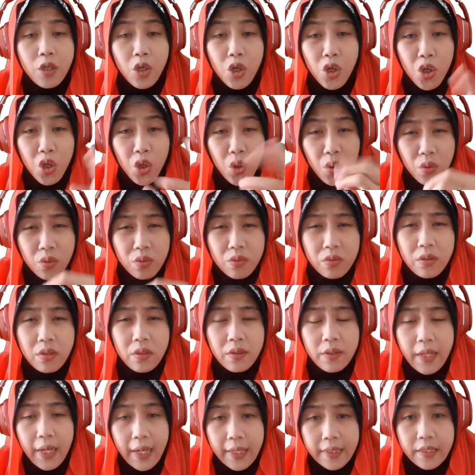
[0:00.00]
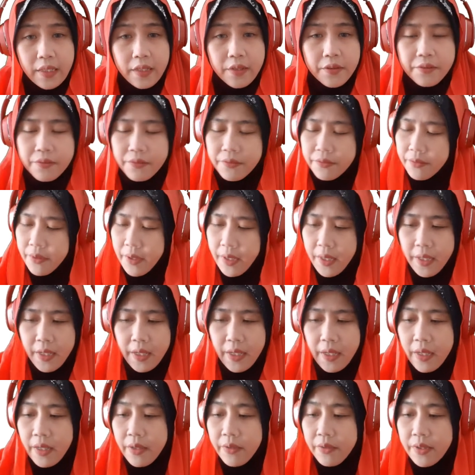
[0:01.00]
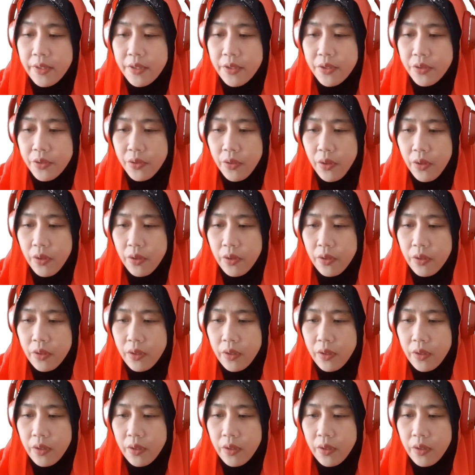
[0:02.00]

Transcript: glued together, very strong.